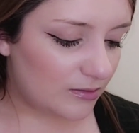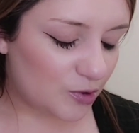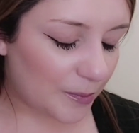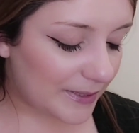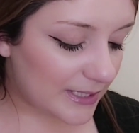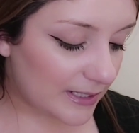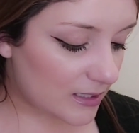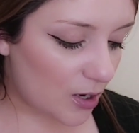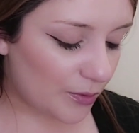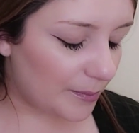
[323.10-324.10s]
shopping
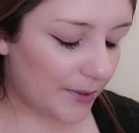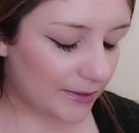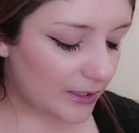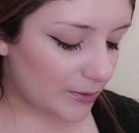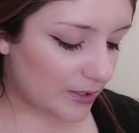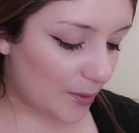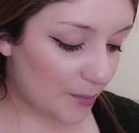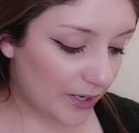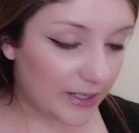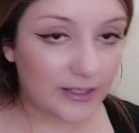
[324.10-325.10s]
center or the market or
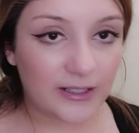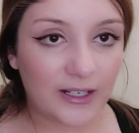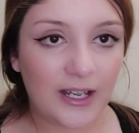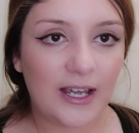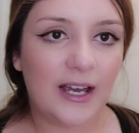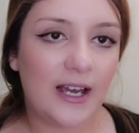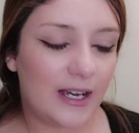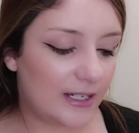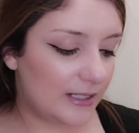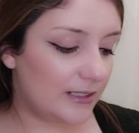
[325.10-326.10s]
somewhere,
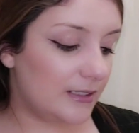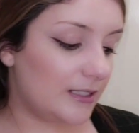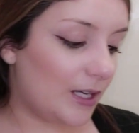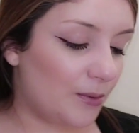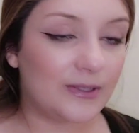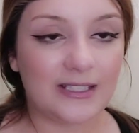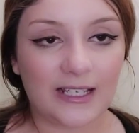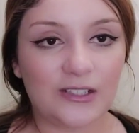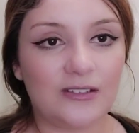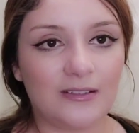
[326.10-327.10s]
and that was
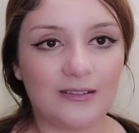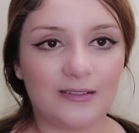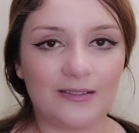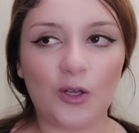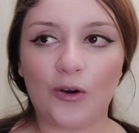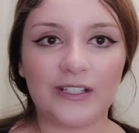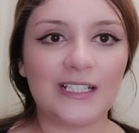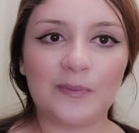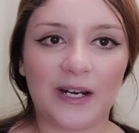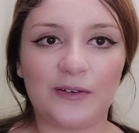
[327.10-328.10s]
like the
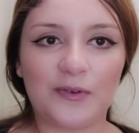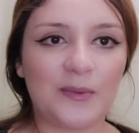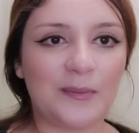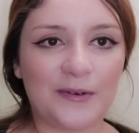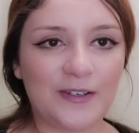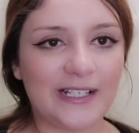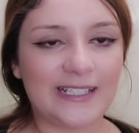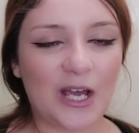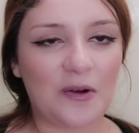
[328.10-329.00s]
honest plan for me and my friend.